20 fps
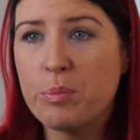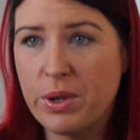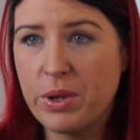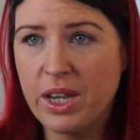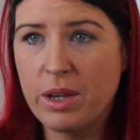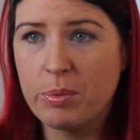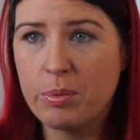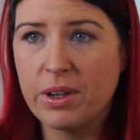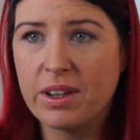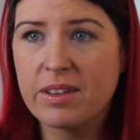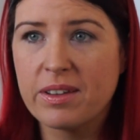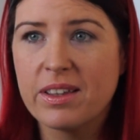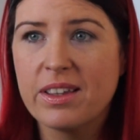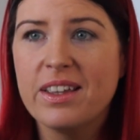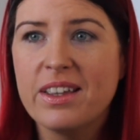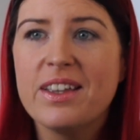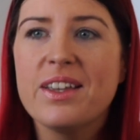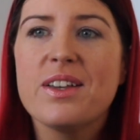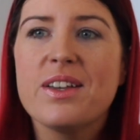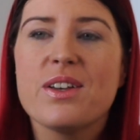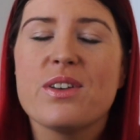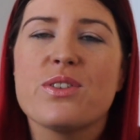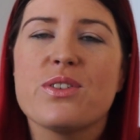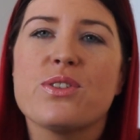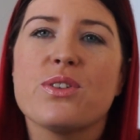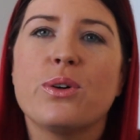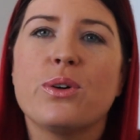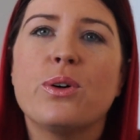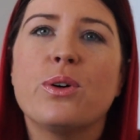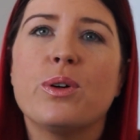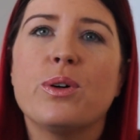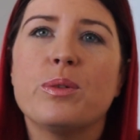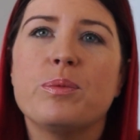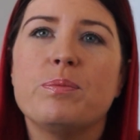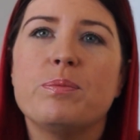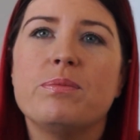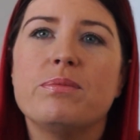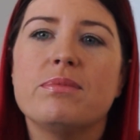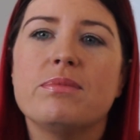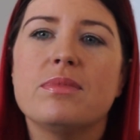baby.
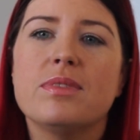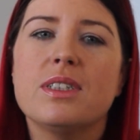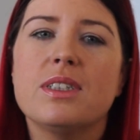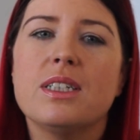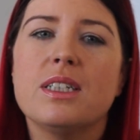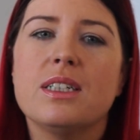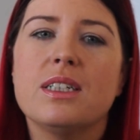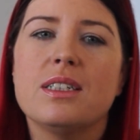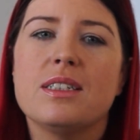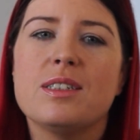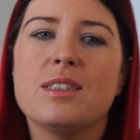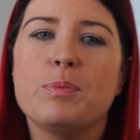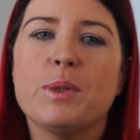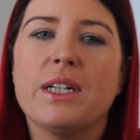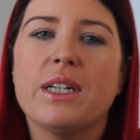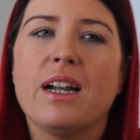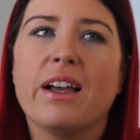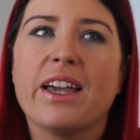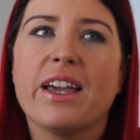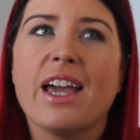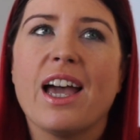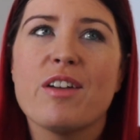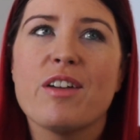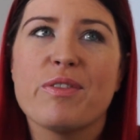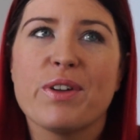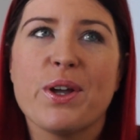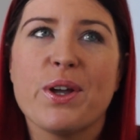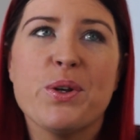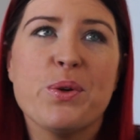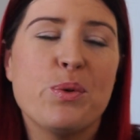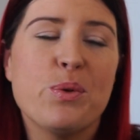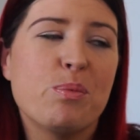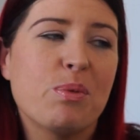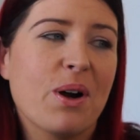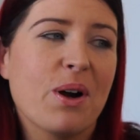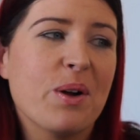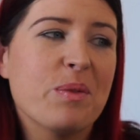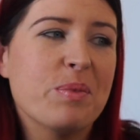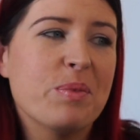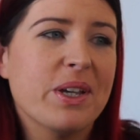So it's been like having a
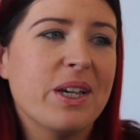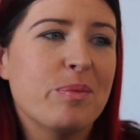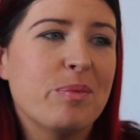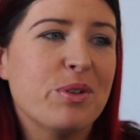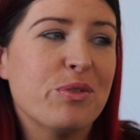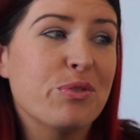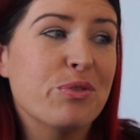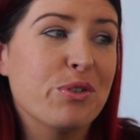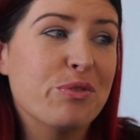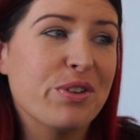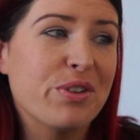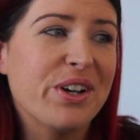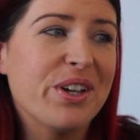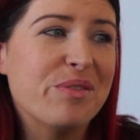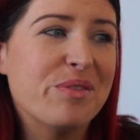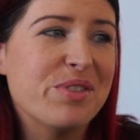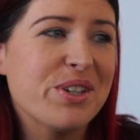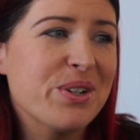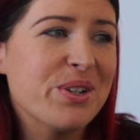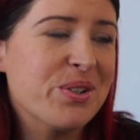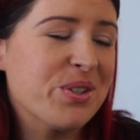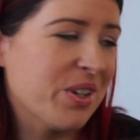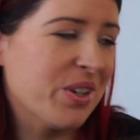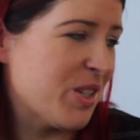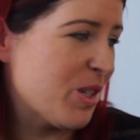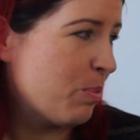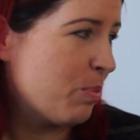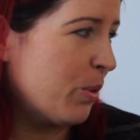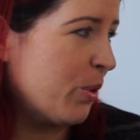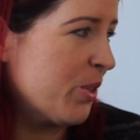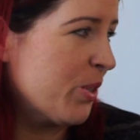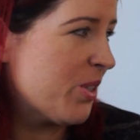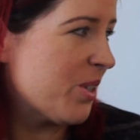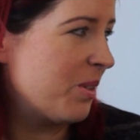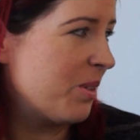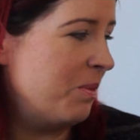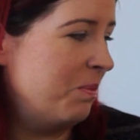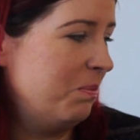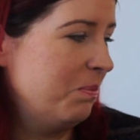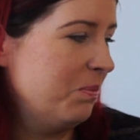newborn baby for 5 years, I
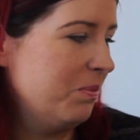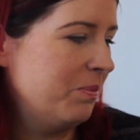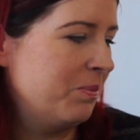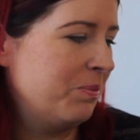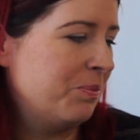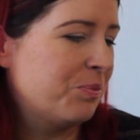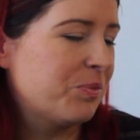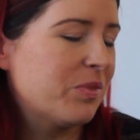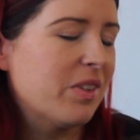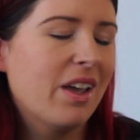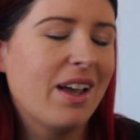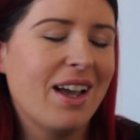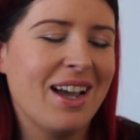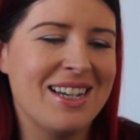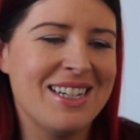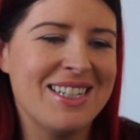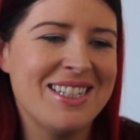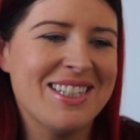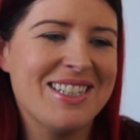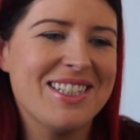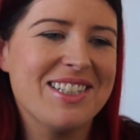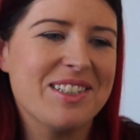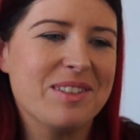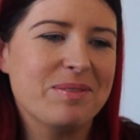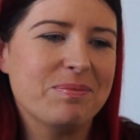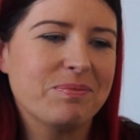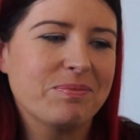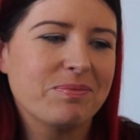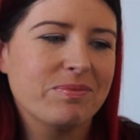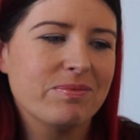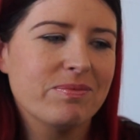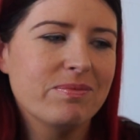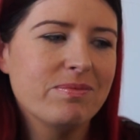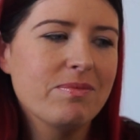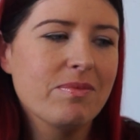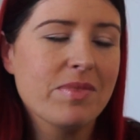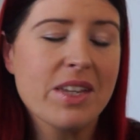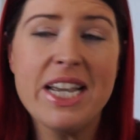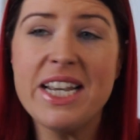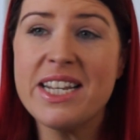suppose. And
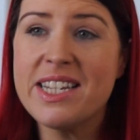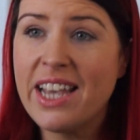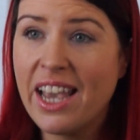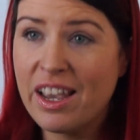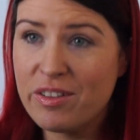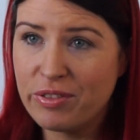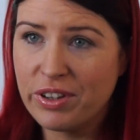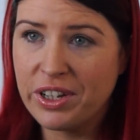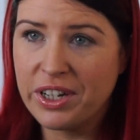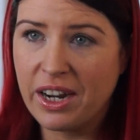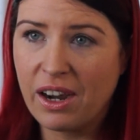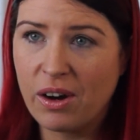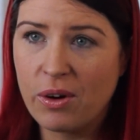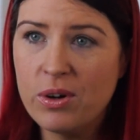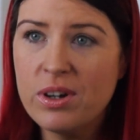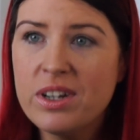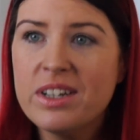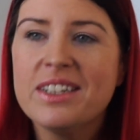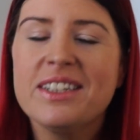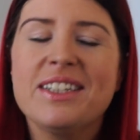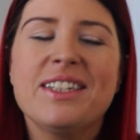he's heavy now,